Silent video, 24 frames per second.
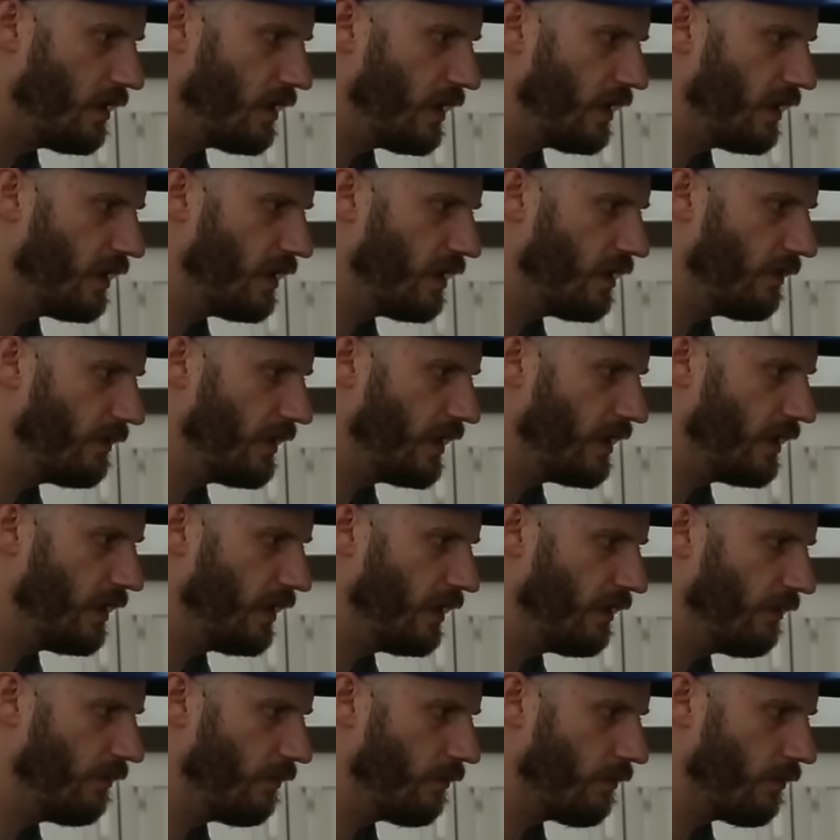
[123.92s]
Okay, now I'm
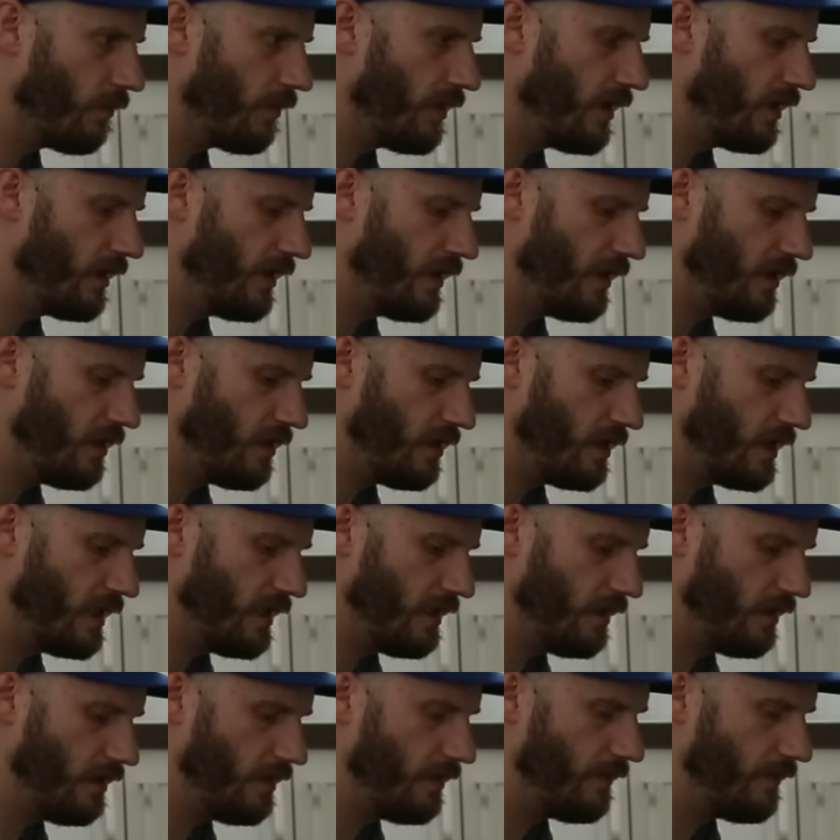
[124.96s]
getting it really hot